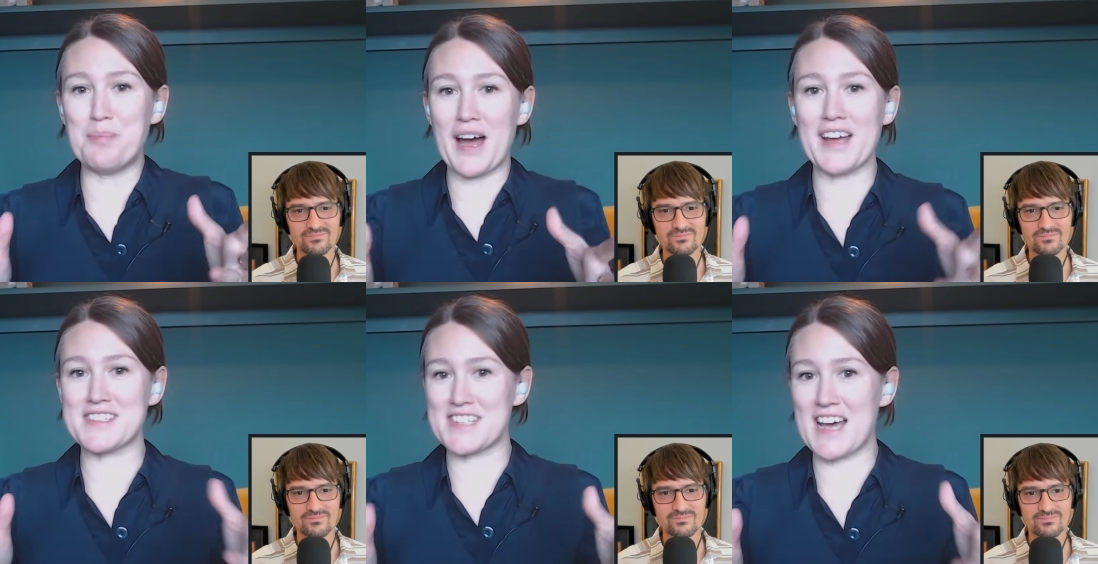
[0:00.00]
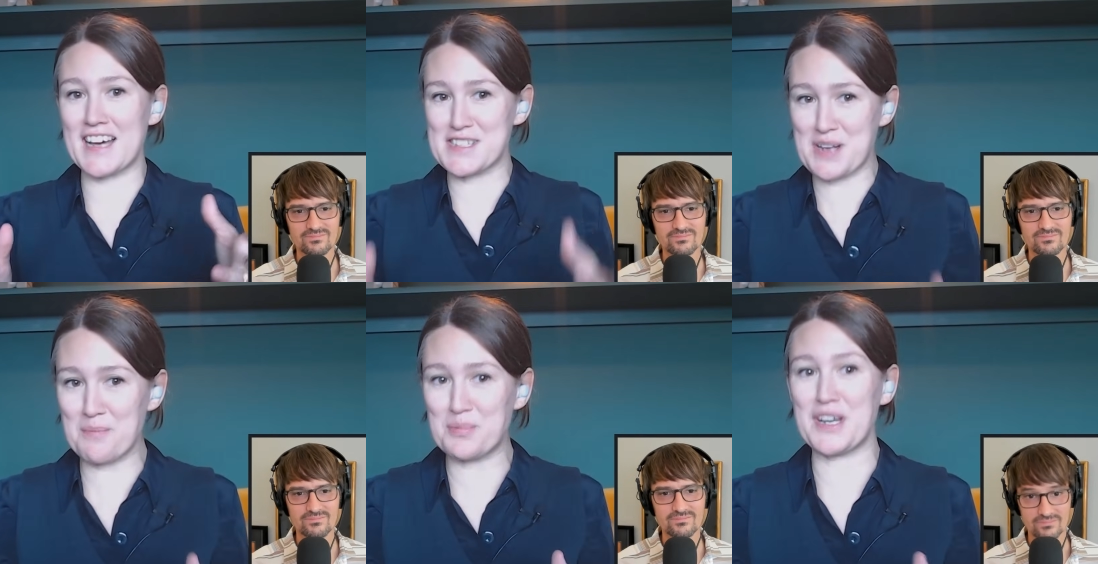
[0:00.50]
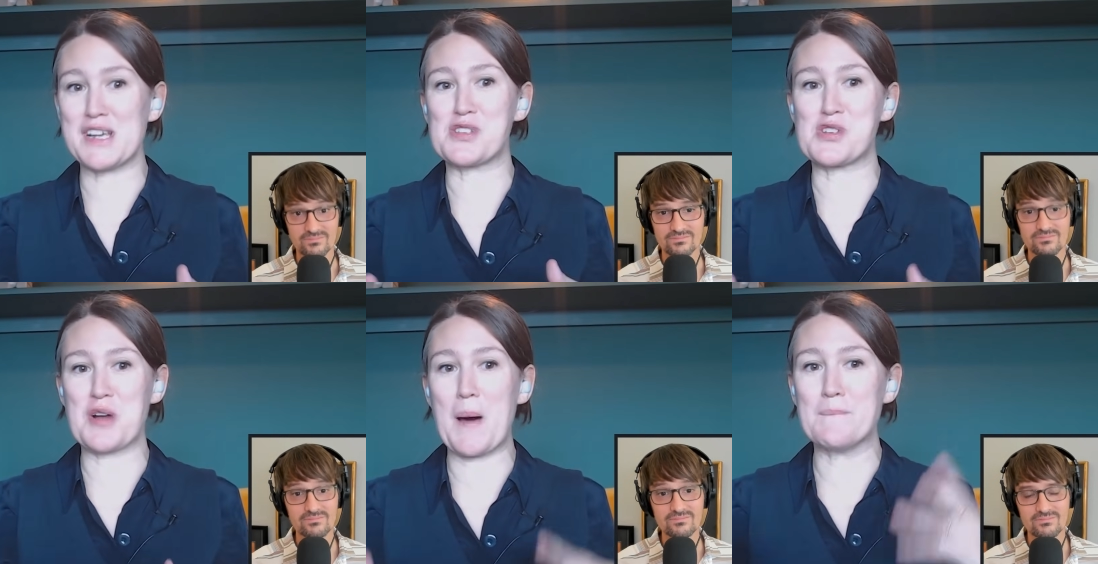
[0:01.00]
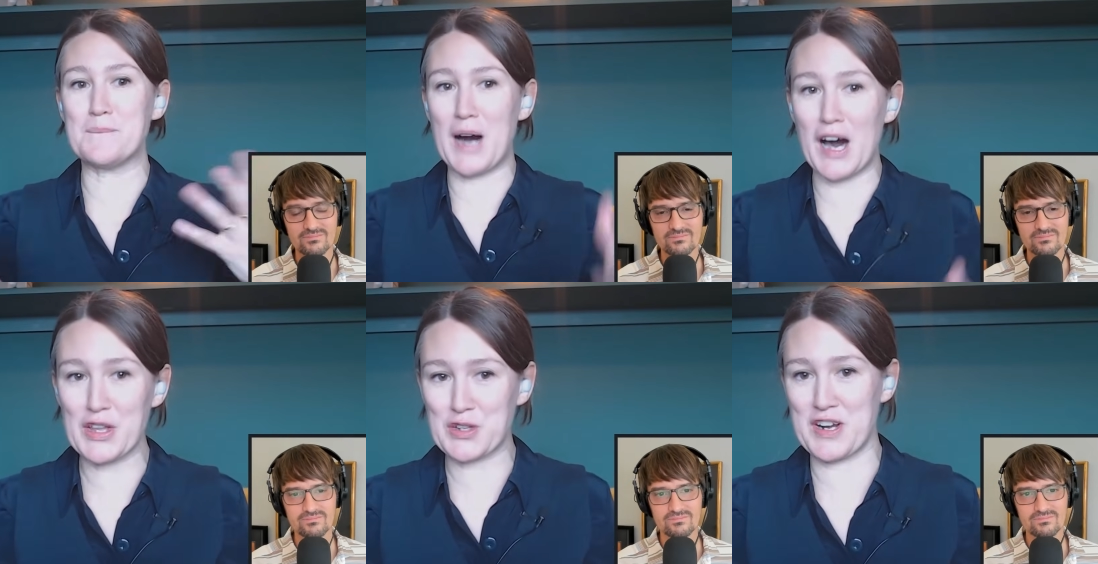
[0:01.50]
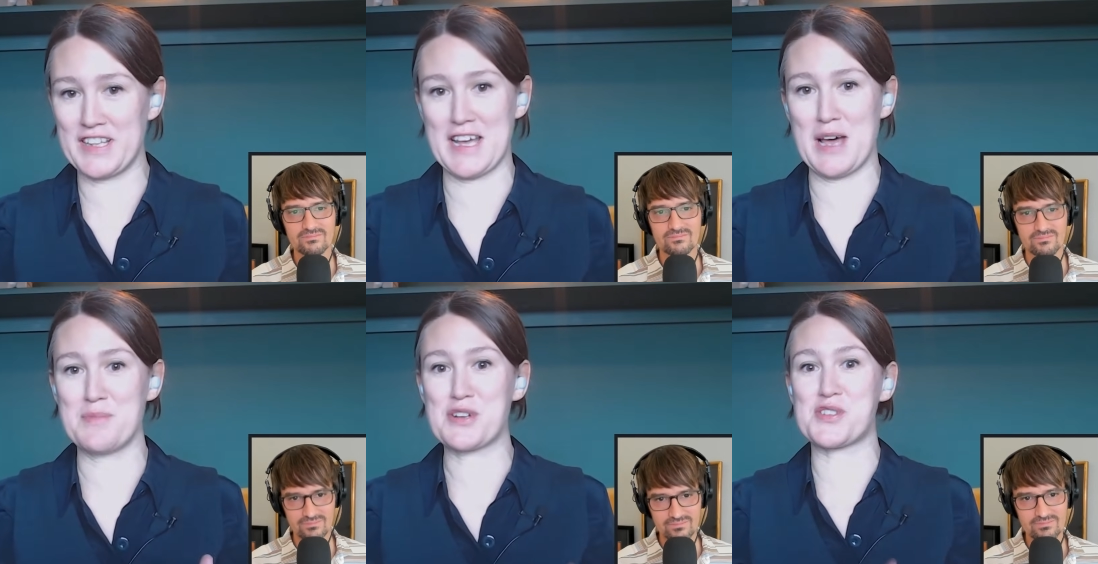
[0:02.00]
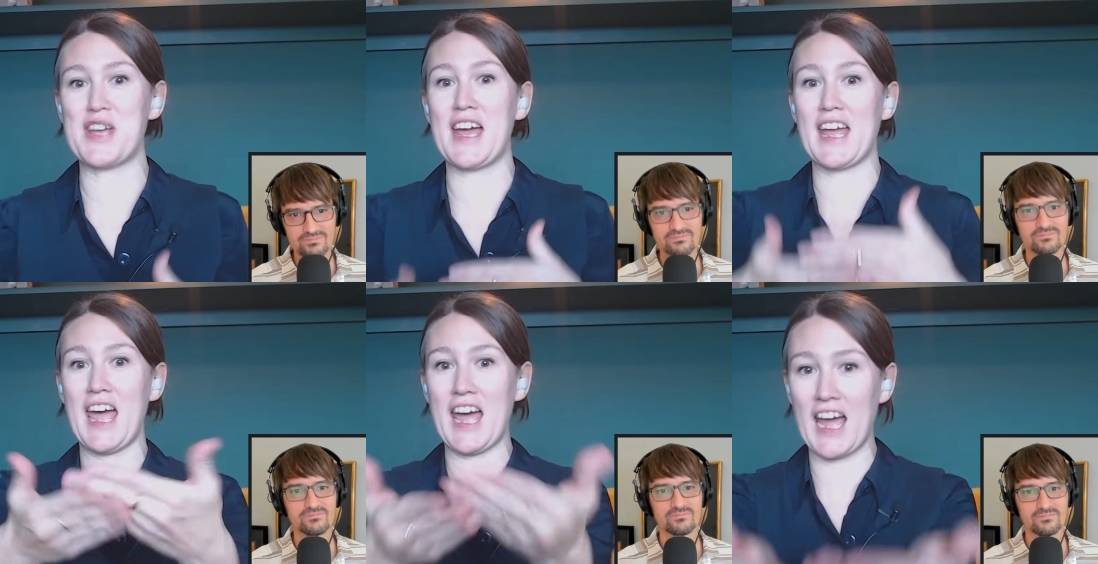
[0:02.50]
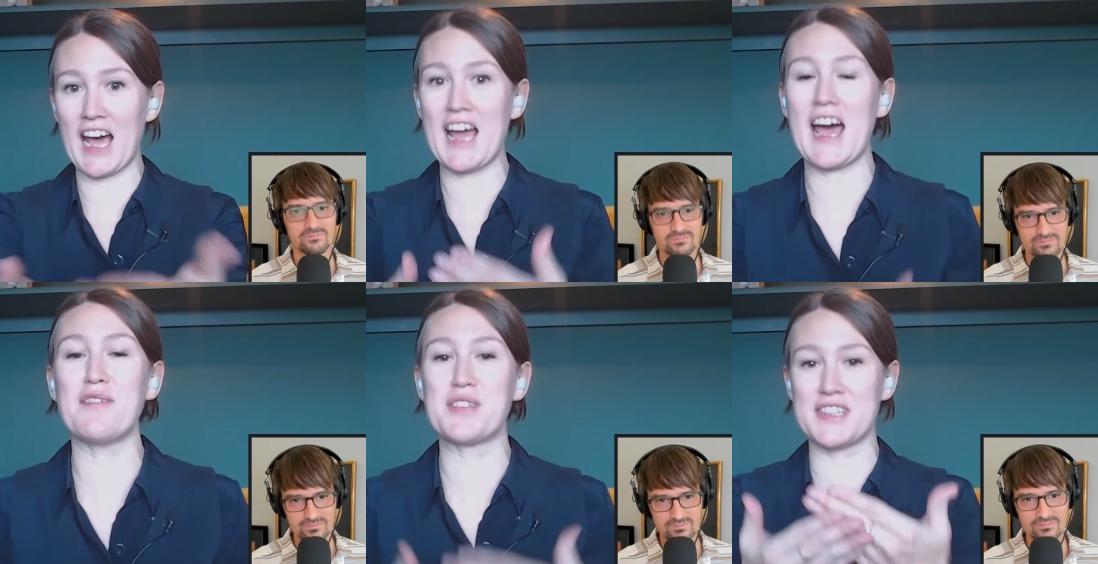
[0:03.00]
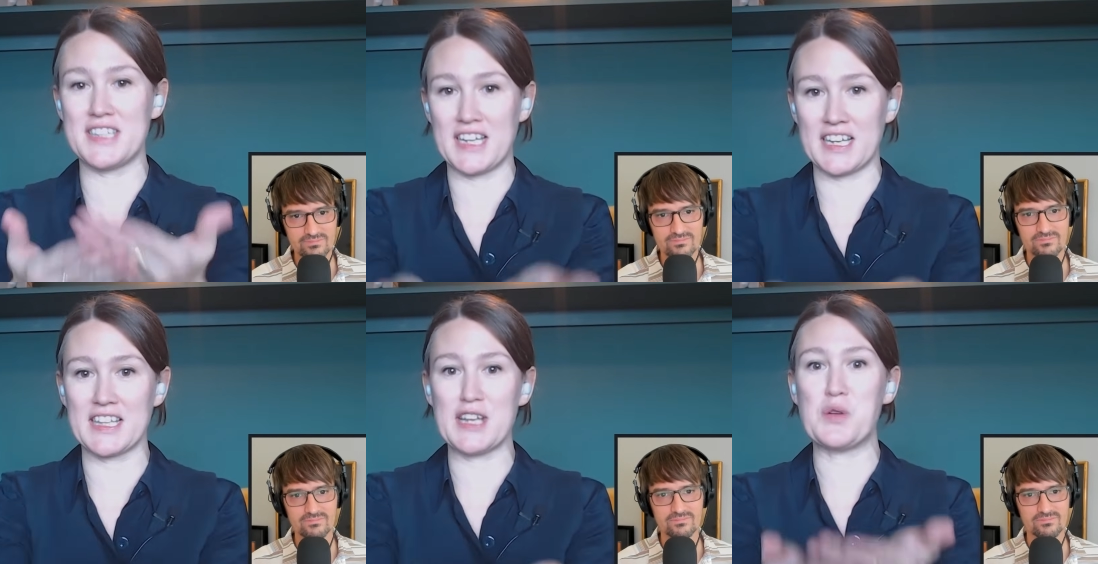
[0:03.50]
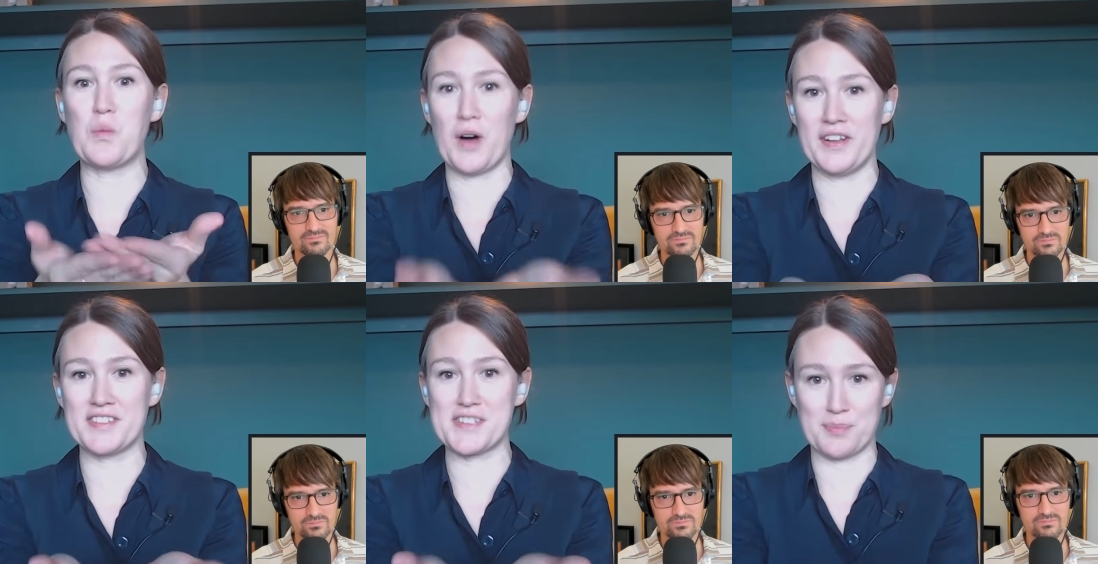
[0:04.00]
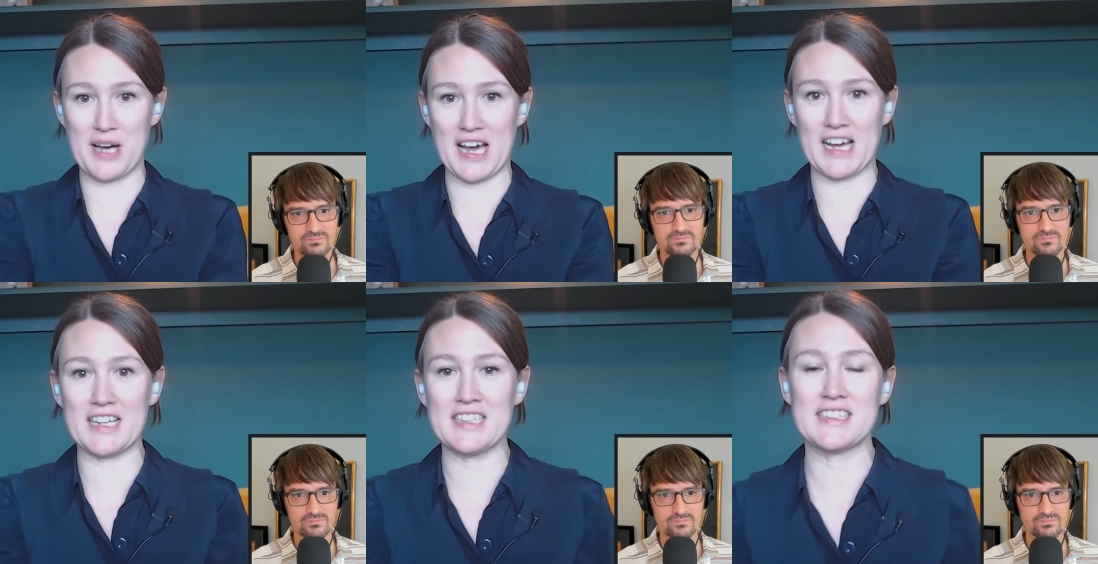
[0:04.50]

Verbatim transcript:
Speaker 1: buy SaaS companies. You're not bothering them. You're saying, hey, I have the thing that you want to buy.